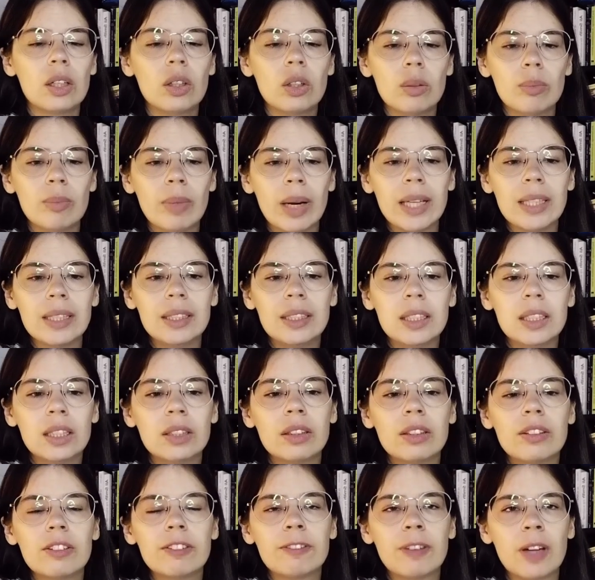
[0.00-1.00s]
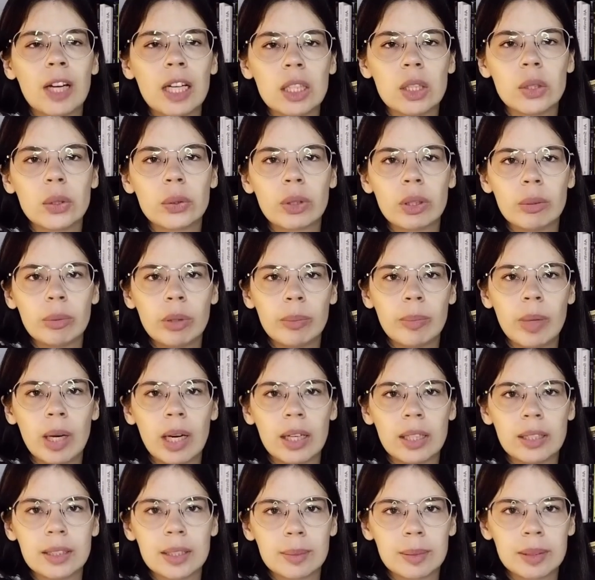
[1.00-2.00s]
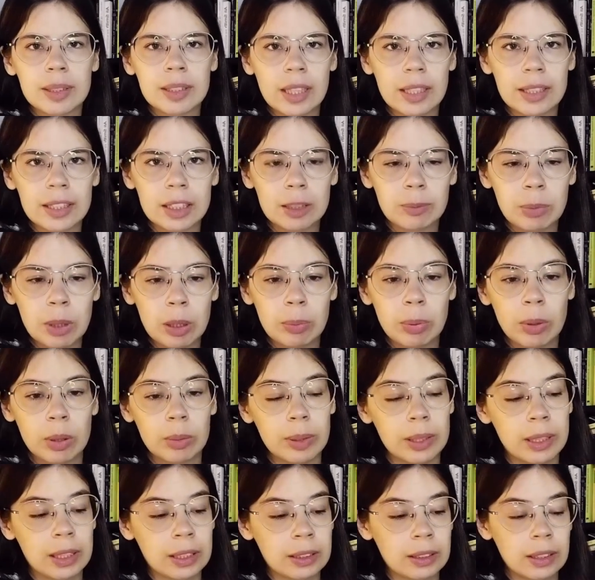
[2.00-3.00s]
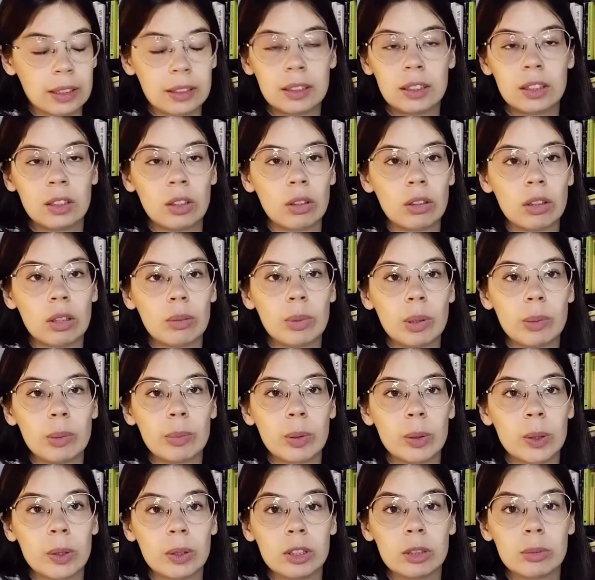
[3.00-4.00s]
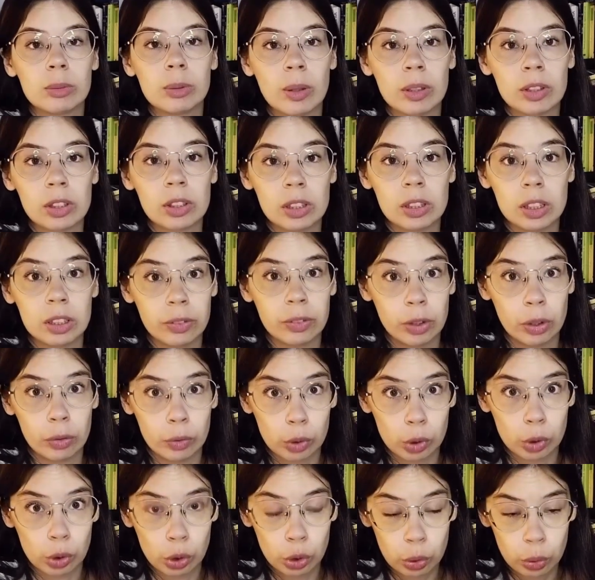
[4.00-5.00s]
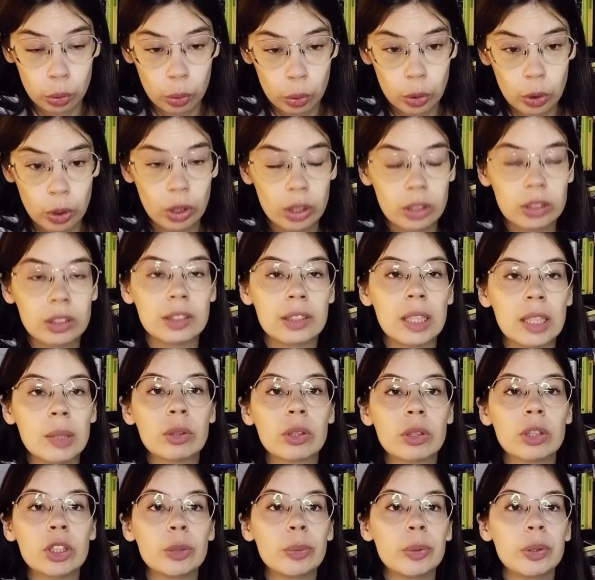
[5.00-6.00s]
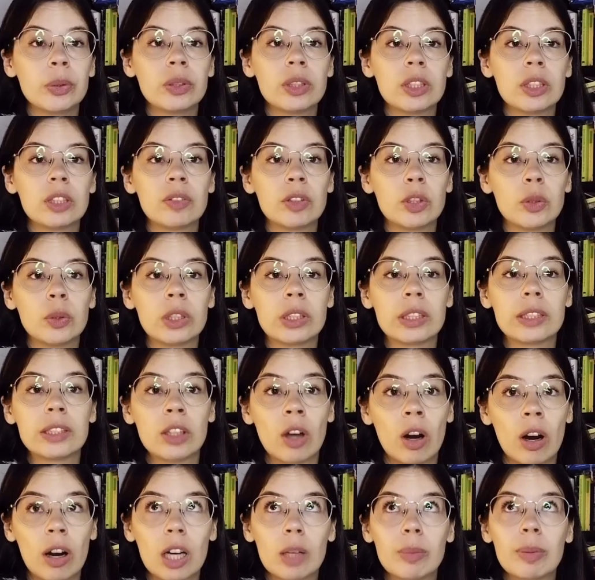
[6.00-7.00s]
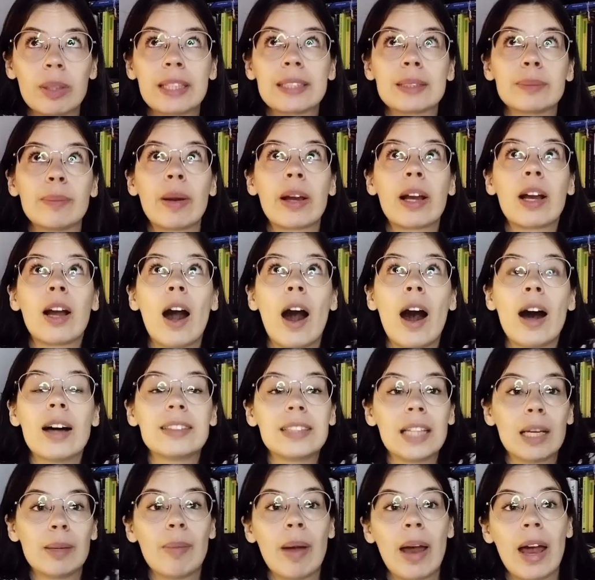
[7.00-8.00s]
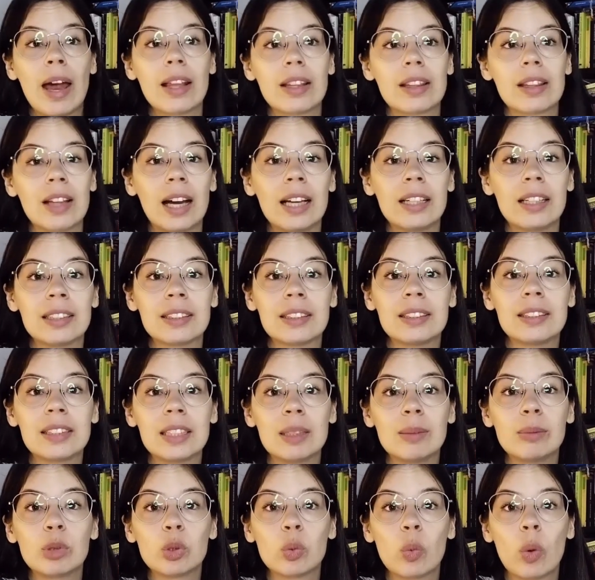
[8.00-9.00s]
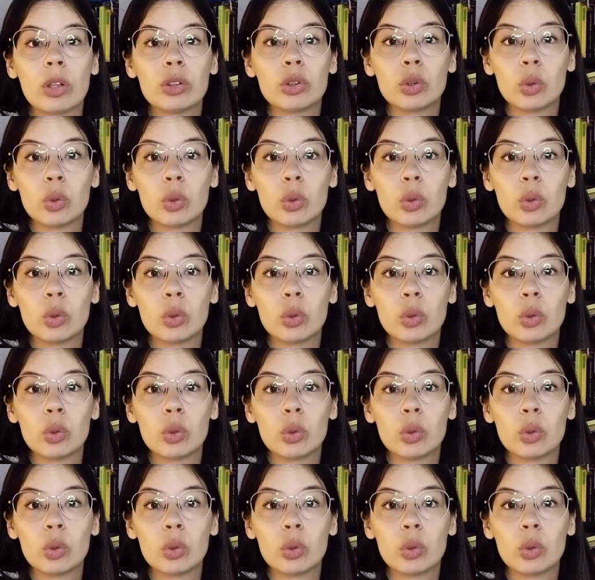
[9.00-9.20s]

my dear and fellow criminal minds obsessed people, because that's the only people who are going to be watching this video for sure. Today we're going to be doing this video in the dark because my goddamn headlight doesn't seem to want to